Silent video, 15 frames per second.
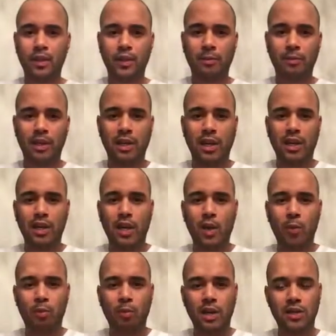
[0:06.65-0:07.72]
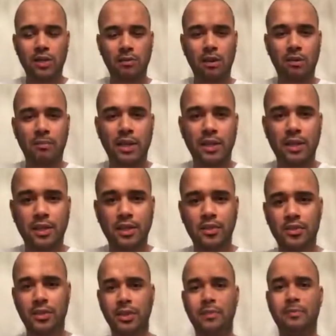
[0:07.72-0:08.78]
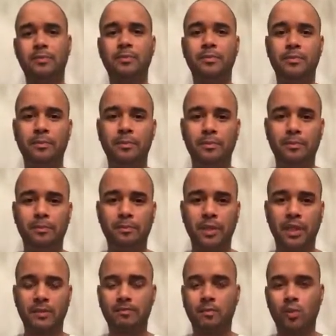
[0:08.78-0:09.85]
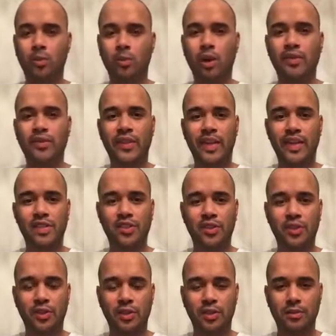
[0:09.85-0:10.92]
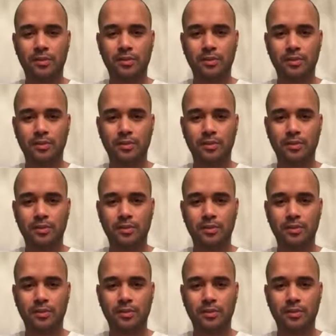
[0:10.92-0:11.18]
You may not know much about my country, but one thing is certain.